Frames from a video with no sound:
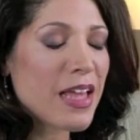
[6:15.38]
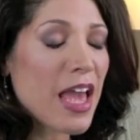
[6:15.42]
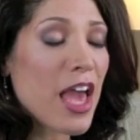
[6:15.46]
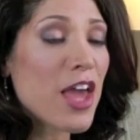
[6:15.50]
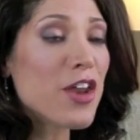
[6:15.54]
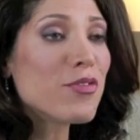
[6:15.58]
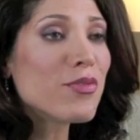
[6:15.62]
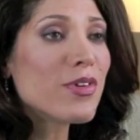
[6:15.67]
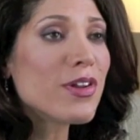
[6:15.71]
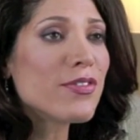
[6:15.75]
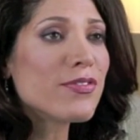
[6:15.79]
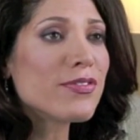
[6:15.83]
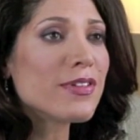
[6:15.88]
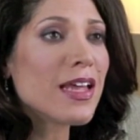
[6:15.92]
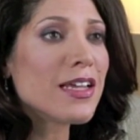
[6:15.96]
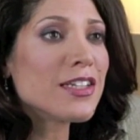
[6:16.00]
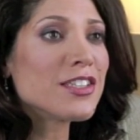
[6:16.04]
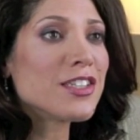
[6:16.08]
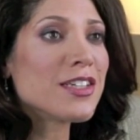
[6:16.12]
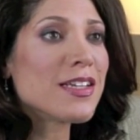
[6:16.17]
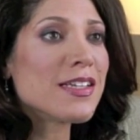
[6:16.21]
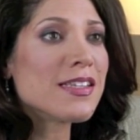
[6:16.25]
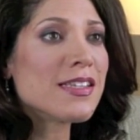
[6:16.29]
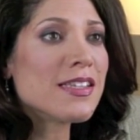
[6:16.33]
Henry
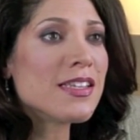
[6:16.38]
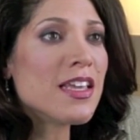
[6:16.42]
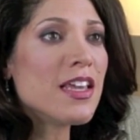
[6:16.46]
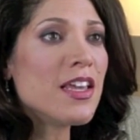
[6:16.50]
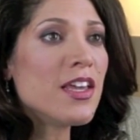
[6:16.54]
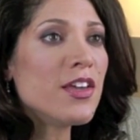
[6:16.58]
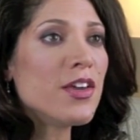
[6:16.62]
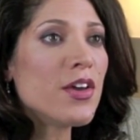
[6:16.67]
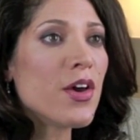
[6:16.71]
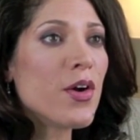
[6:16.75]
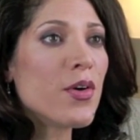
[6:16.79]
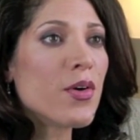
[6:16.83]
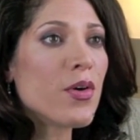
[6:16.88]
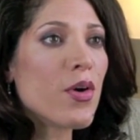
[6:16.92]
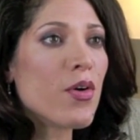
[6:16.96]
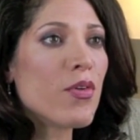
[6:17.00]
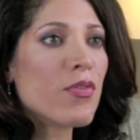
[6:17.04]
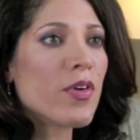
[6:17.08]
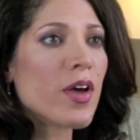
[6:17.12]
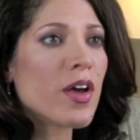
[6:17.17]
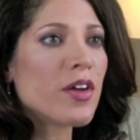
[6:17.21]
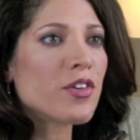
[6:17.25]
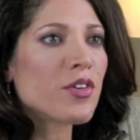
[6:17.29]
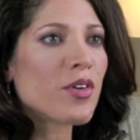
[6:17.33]
Fleches, CEO, co
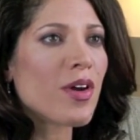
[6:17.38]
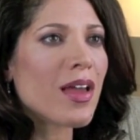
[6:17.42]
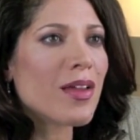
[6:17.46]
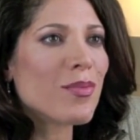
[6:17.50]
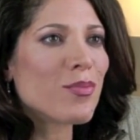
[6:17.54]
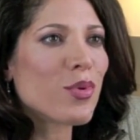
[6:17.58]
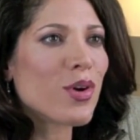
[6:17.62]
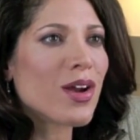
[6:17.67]
founder, and